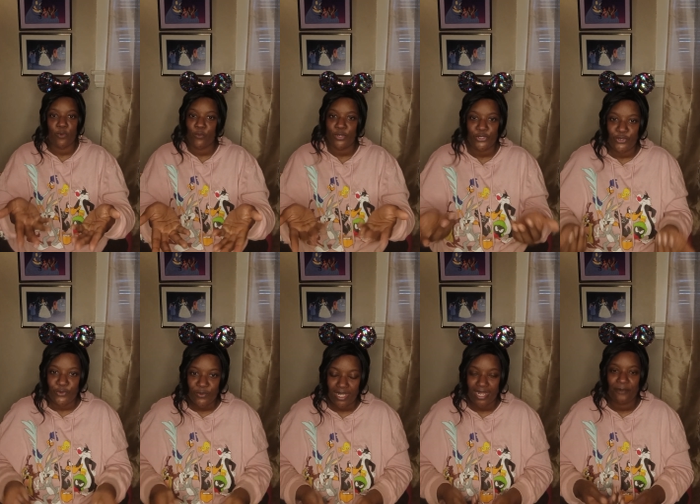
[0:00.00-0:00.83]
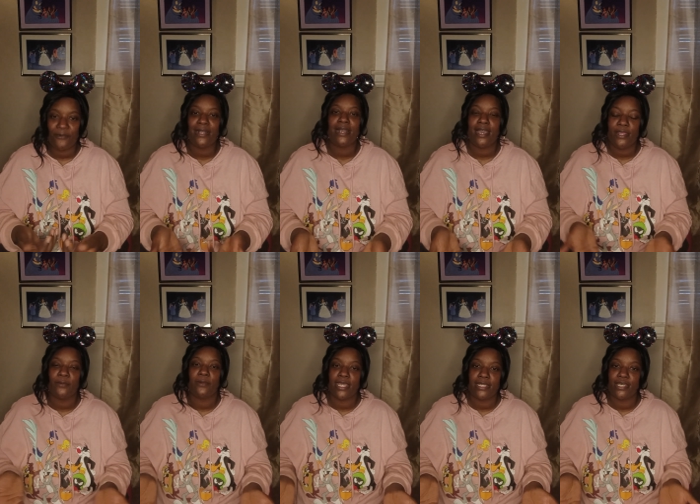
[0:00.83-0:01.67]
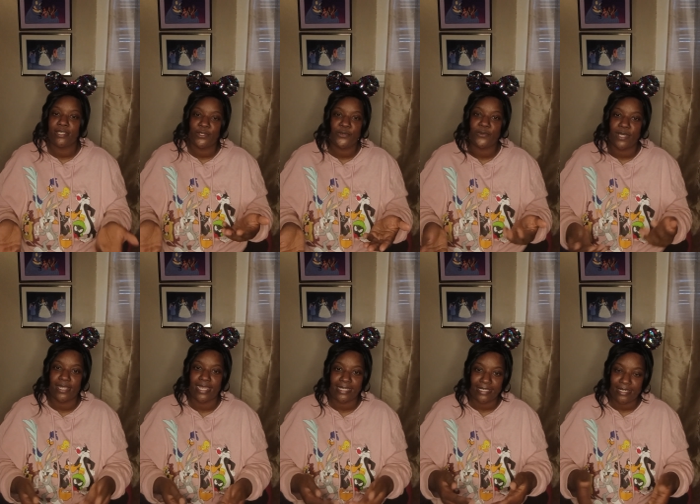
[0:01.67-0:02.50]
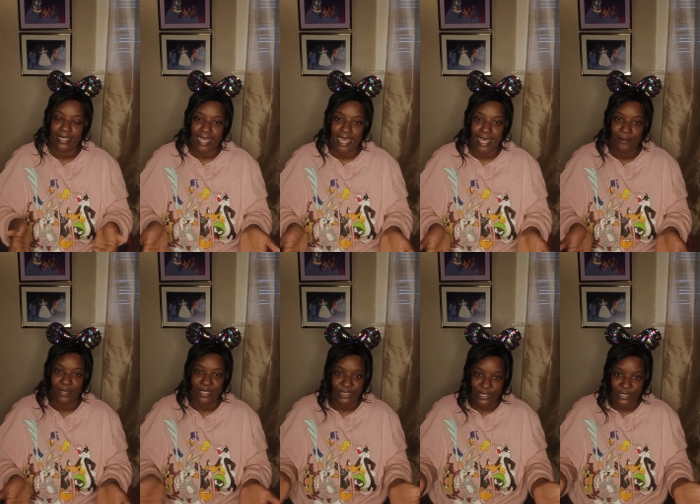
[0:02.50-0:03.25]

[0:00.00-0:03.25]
What do you what kind of Rae Dunn do you collect in the comments,